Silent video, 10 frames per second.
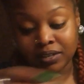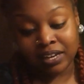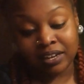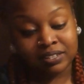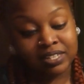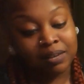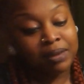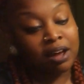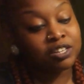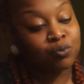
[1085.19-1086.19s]
yeah, some
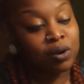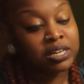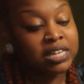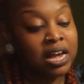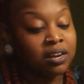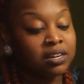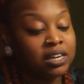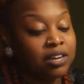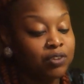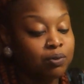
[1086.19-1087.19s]
y'all, this water sign could have
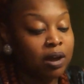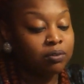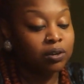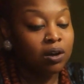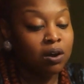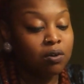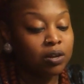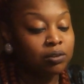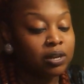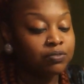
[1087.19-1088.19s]
left you out, Nicole, or
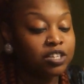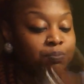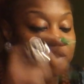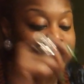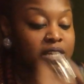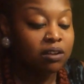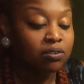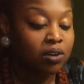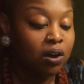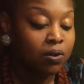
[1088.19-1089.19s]
you left this person out,
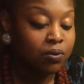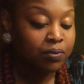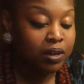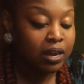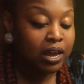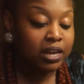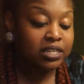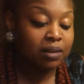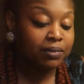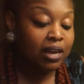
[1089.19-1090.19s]
Nicole.
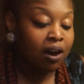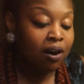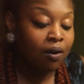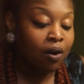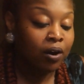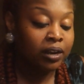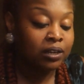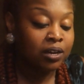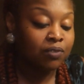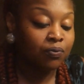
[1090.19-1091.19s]
Some y'all are in
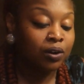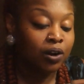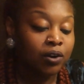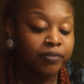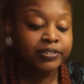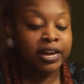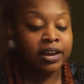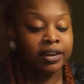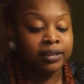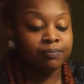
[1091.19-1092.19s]
love with an earth
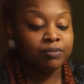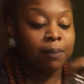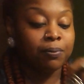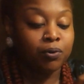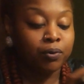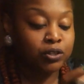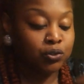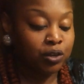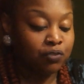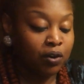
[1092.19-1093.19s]
sign, Capricorn,
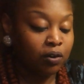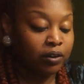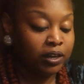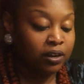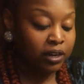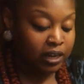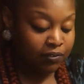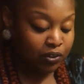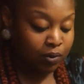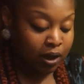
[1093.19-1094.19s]
towards Virgo. They could have
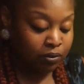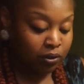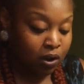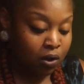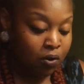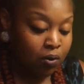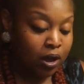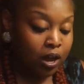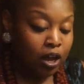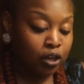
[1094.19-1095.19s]
left you out, Nicole,
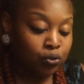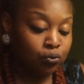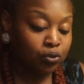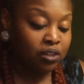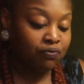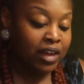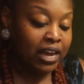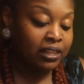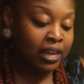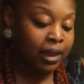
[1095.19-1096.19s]
due to the
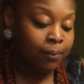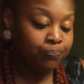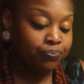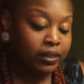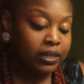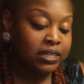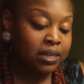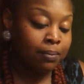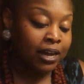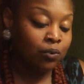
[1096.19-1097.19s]
fact that
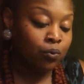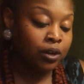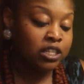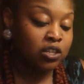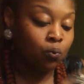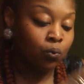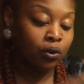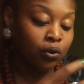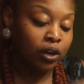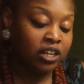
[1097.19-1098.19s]
somebody wanted to
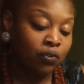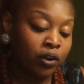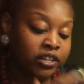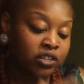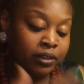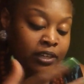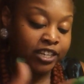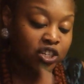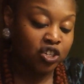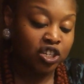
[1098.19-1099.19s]
work as far as a
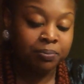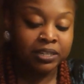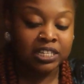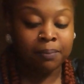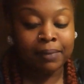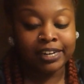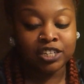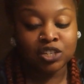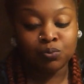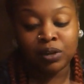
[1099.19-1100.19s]
relationship and somebody
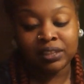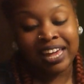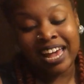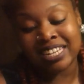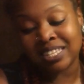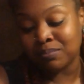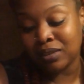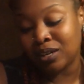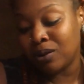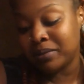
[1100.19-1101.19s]
just wanted to have some
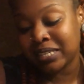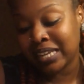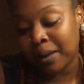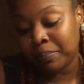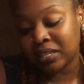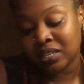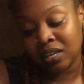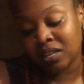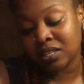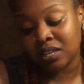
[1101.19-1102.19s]
good old sloppy
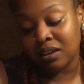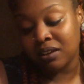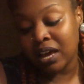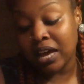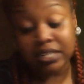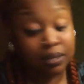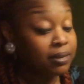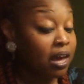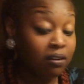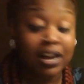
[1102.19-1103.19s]
sex. Some of
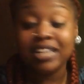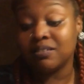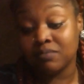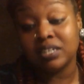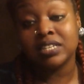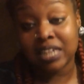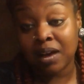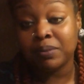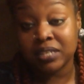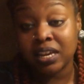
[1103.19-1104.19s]
y'all got some good
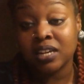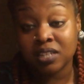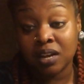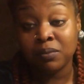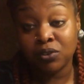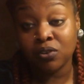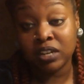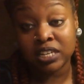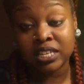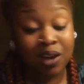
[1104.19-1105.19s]
sloppy sex coming during
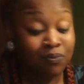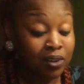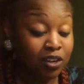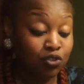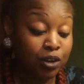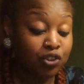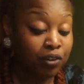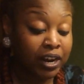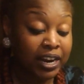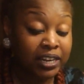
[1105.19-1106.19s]
this time. Venus
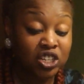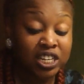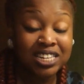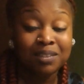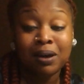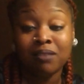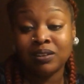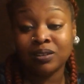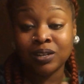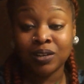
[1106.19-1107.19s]
retrograde energy is about
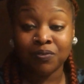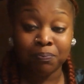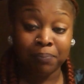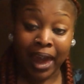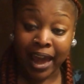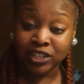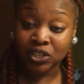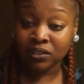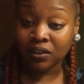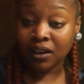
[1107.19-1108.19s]
love and
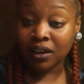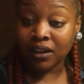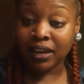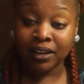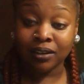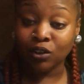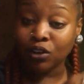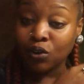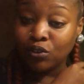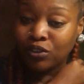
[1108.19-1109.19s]
passion. And you
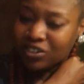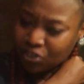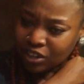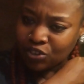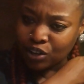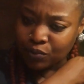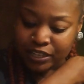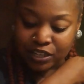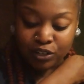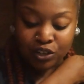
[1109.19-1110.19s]
know, you do, do your
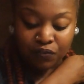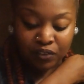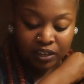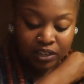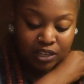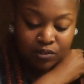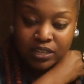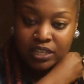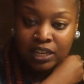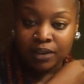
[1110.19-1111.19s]
research on Venus. You'll
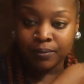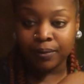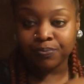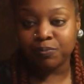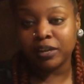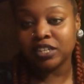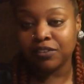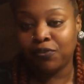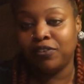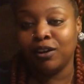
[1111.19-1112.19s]
see
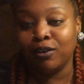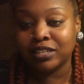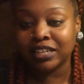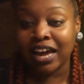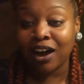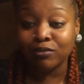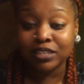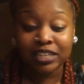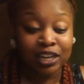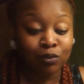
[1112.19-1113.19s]
especially for those of y'all who
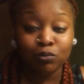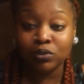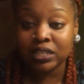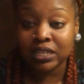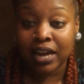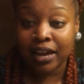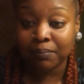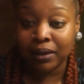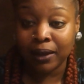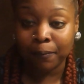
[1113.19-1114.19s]
seeing roosters like
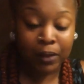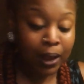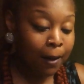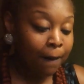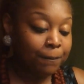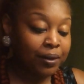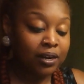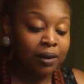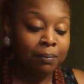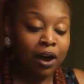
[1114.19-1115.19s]
me. But
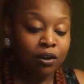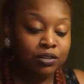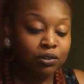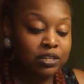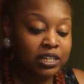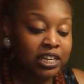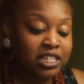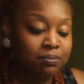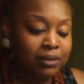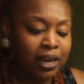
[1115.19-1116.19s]
um, I also seen
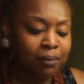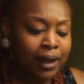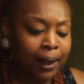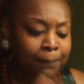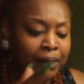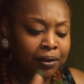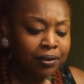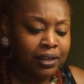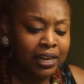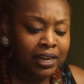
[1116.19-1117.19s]
some damn like
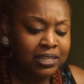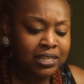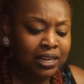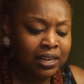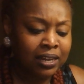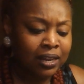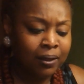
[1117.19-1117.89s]
parakeets and